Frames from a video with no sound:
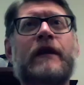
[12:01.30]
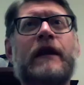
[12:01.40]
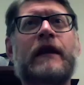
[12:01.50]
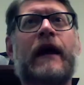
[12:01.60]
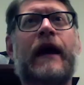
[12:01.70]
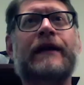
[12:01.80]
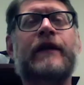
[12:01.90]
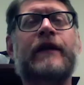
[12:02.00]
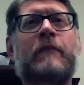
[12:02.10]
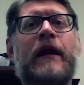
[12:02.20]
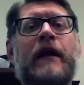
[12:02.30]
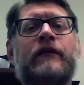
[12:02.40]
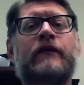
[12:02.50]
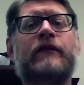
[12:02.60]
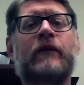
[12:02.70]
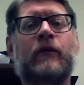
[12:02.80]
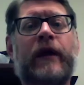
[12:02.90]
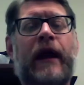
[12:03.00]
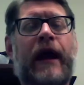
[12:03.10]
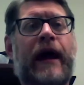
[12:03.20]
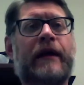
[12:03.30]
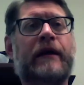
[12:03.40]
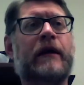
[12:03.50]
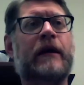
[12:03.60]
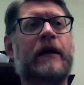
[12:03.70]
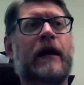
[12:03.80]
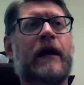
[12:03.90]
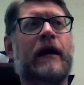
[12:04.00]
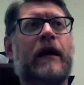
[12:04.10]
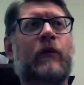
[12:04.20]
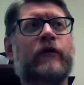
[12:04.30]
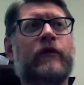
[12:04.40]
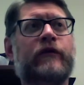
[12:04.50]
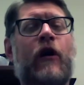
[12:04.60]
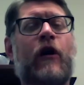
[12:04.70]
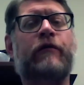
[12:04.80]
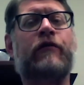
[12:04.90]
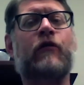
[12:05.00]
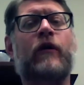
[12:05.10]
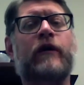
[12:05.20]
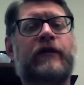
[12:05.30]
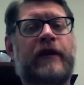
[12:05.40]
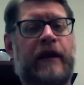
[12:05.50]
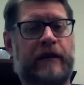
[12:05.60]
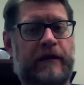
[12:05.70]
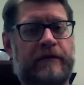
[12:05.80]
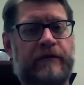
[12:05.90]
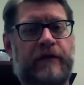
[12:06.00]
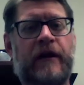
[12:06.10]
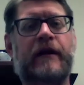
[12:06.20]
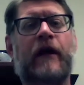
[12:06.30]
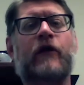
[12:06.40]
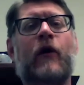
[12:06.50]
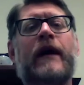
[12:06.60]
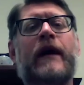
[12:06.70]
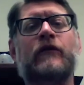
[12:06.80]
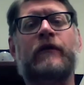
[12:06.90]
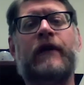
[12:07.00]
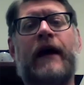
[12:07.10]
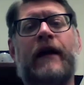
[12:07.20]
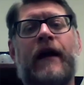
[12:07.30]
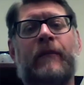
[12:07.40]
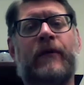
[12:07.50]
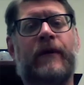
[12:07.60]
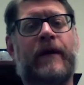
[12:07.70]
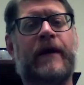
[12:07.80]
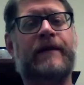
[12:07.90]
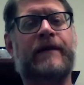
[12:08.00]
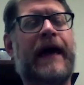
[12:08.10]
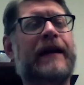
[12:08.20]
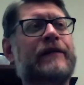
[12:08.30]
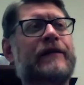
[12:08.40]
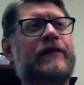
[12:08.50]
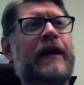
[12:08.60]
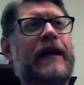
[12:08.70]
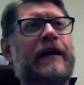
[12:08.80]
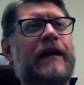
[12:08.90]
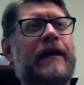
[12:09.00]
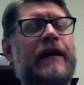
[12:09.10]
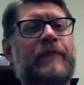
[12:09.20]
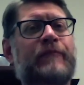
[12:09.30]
the antiemetics we had was called Thorazine. Now go ahead and look that up. That is it